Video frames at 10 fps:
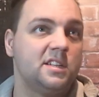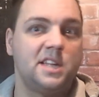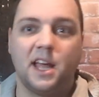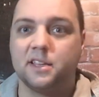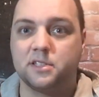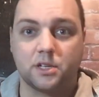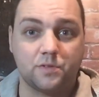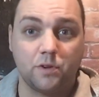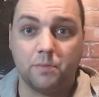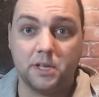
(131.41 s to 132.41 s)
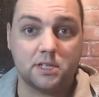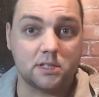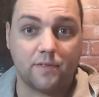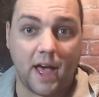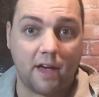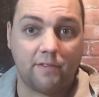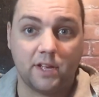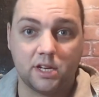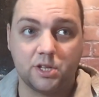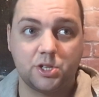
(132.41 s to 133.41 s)
10 6-foot pieces of 1/2
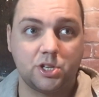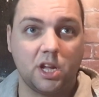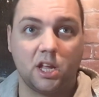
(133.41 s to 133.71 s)
inch